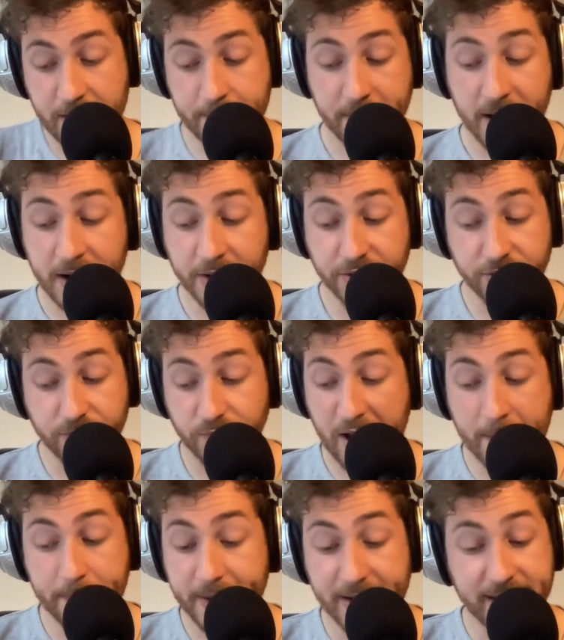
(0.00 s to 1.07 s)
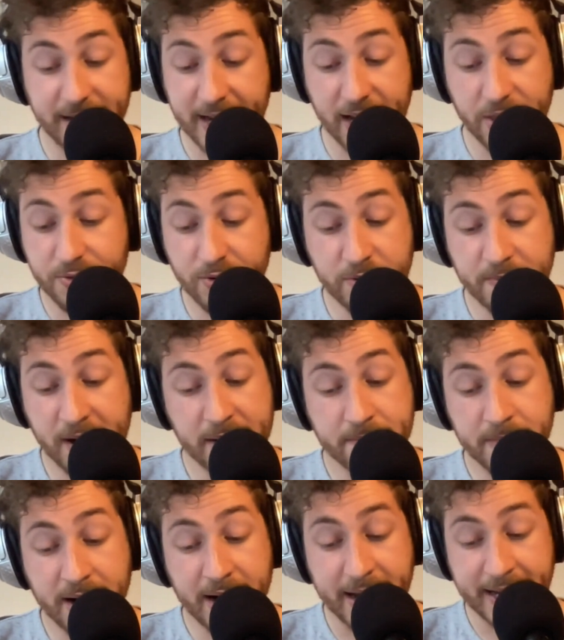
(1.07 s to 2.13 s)
passed rapidly through my
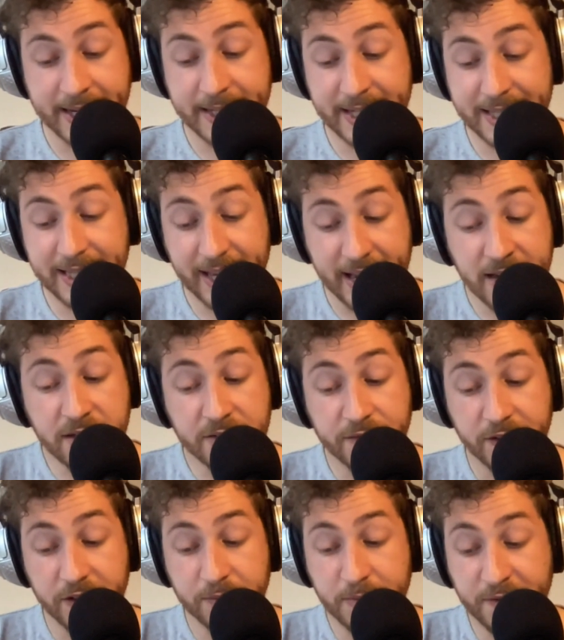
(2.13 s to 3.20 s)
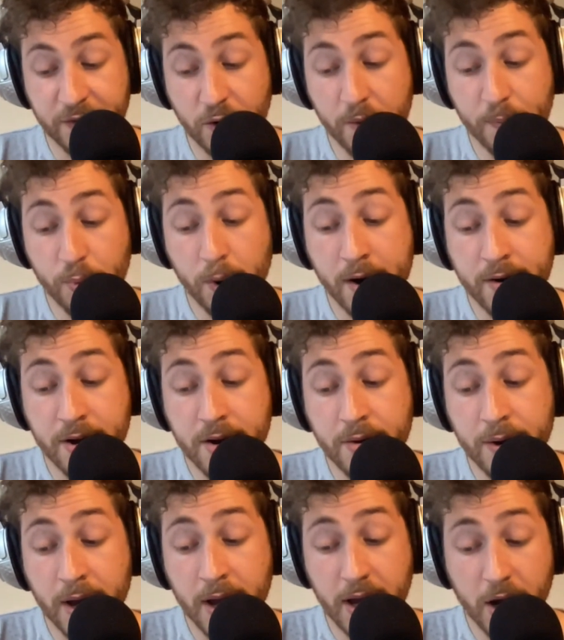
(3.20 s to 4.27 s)
mind in the interval before Poirot
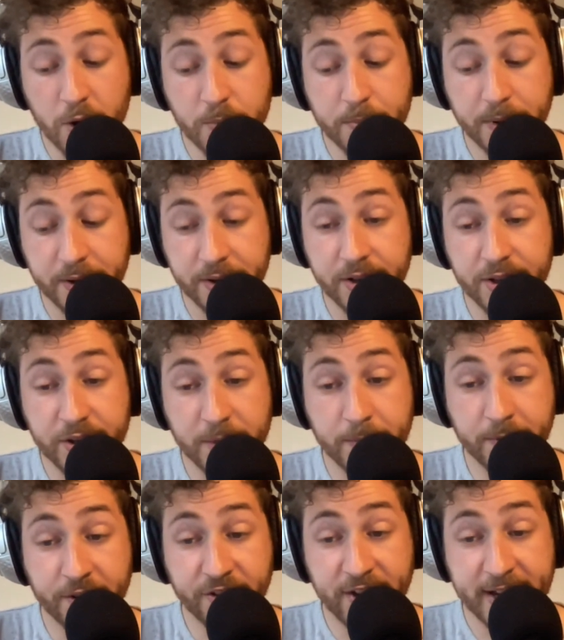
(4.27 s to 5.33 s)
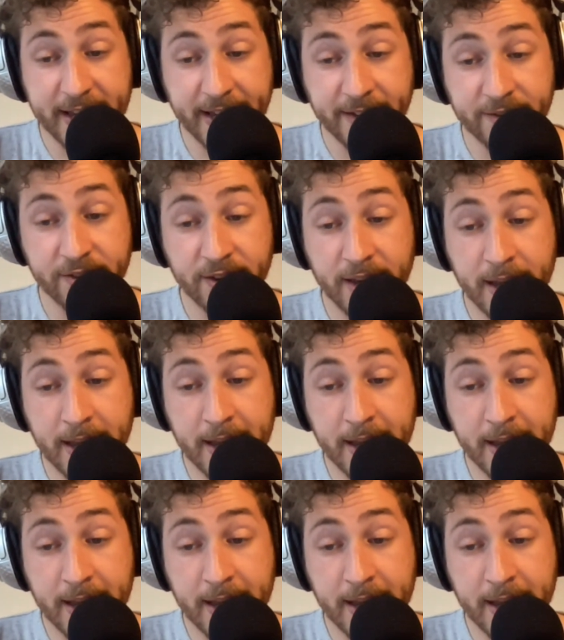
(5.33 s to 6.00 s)
opened the proceedings.